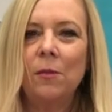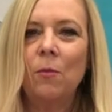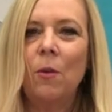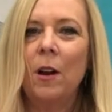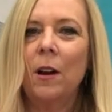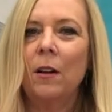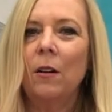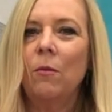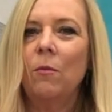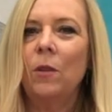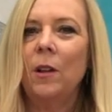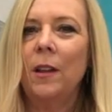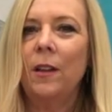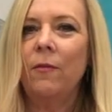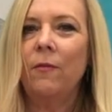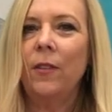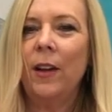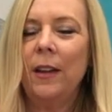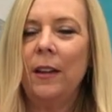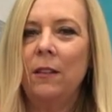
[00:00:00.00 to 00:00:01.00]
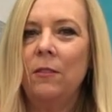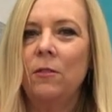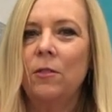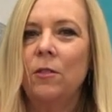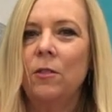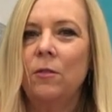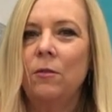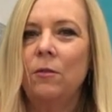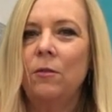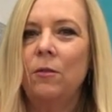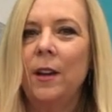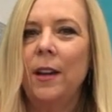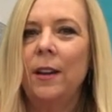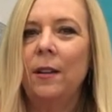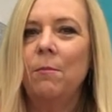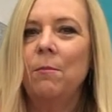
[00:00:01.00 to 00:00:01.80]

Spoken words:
Walker will invite you to it,